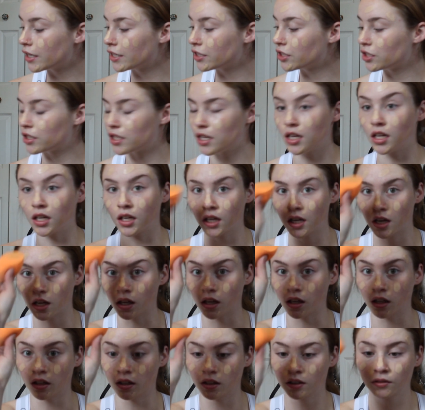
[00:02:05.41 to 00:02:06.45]
I just take
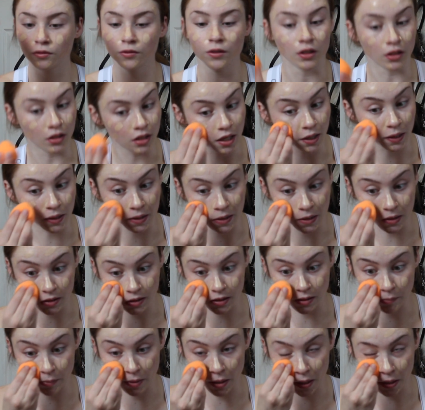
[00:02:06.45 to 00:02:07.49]
a Real Techniques
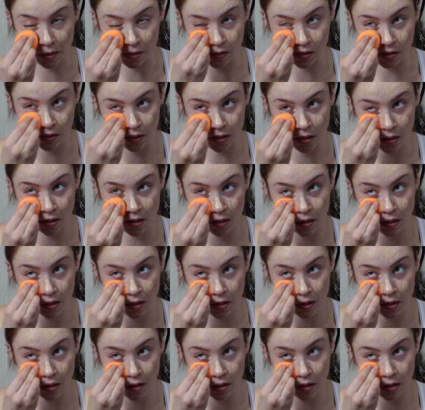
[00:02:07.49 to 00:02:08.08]
sponge,